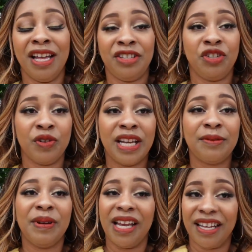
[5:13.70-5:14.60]
dress
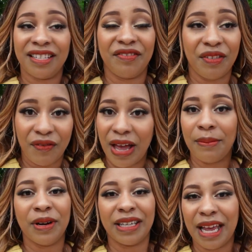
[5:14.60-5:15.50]
because of the
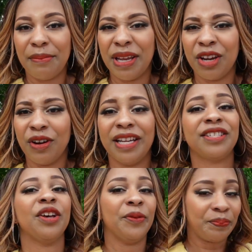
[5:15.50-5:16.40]
fabric not being great.
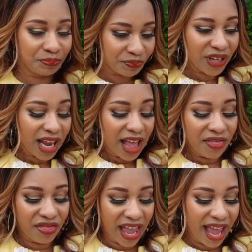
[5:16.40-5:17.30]
So
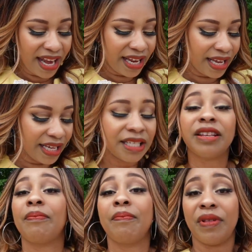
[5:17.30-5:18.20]
that is
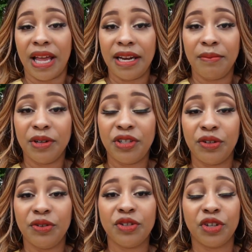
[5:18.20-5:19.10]
plan number
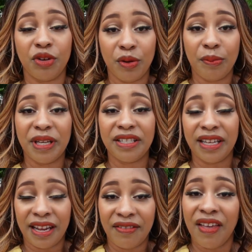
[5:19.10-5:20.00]
2. So you will be
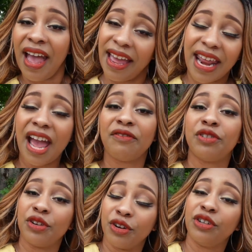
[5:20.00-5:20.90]
seeing that
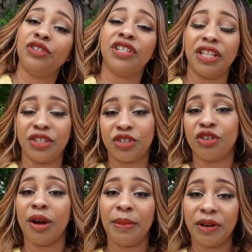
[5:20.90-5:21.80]
after you see the
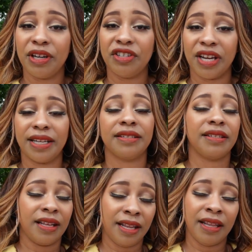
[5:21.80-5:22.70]
strawberry
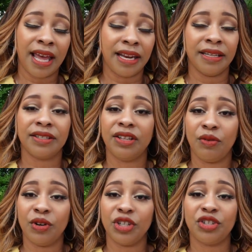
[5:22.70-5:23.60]
dress, and that is the
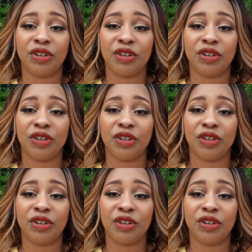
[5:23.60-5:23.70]
orange